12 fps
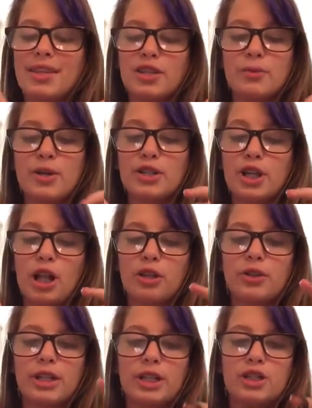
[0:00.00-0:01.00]
These were
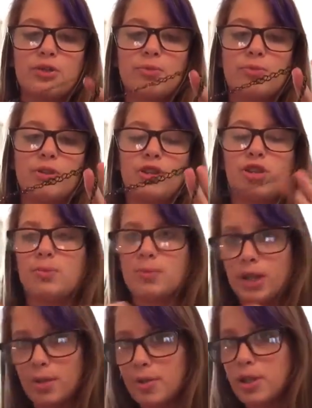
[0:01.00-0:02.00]
$1 each with
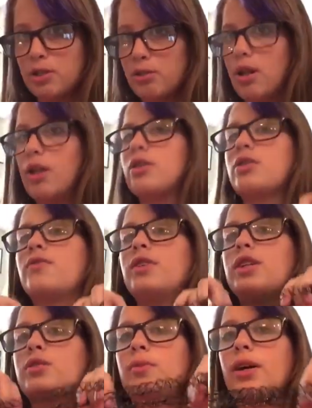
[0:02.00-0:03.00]
shipping. I paid $2 for
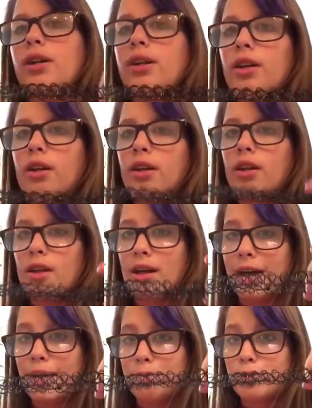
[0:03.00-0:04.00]
each one.
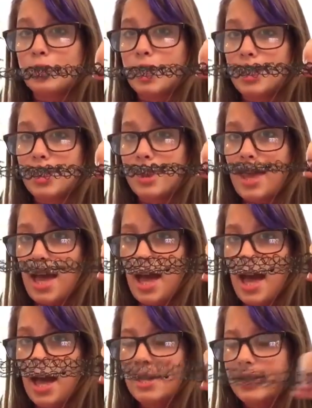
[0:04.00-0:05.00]

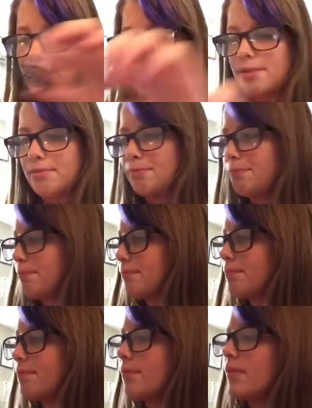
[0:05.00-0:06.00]
That.
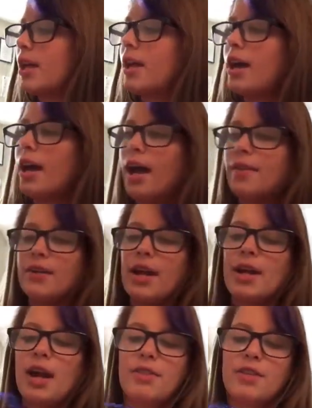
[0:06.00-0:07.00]
And then
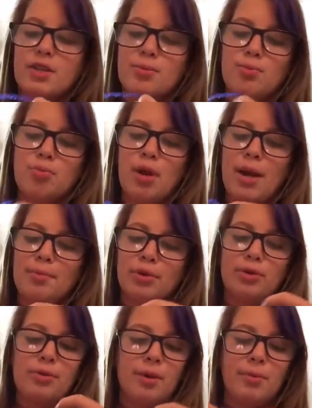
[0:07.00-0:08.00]
I got this bright
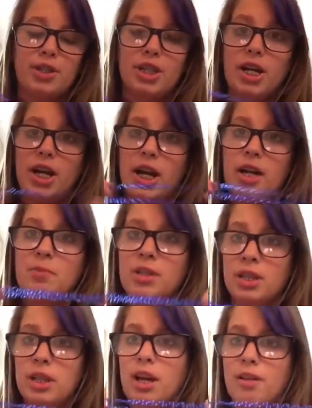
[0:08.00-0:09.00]
blue one, which I'm
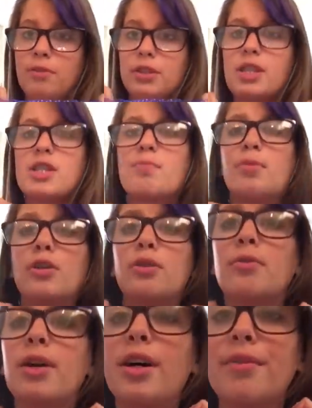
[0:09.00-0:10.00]
in love with this
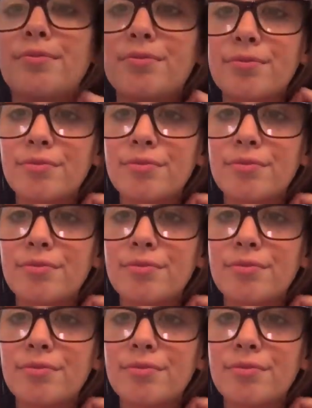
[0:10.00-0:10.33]
blue one.